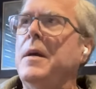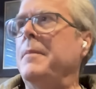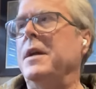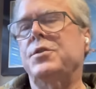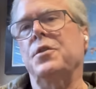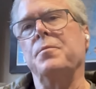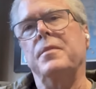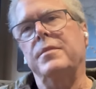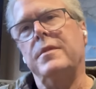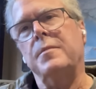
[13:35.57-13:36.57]
I am not
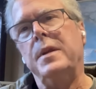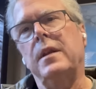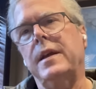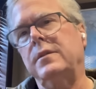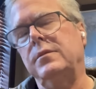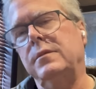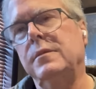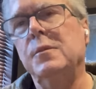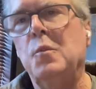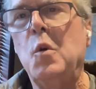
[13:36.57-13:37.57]
sure there'd be like
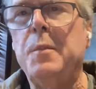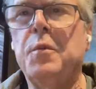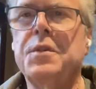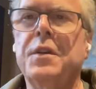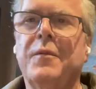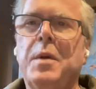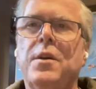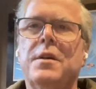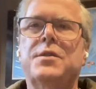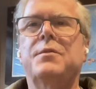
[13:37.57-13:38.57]
one percent of
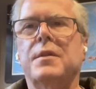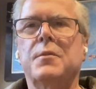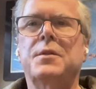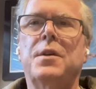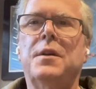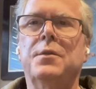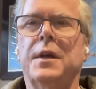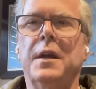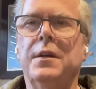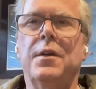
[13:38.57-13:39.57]
parents yeah. that would talk
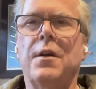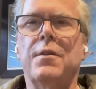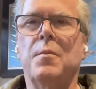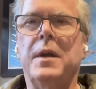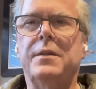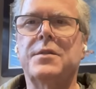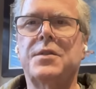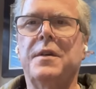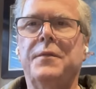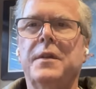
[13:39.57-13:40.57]
to a kindergartner about
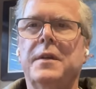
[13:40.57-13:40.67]
this but stuff.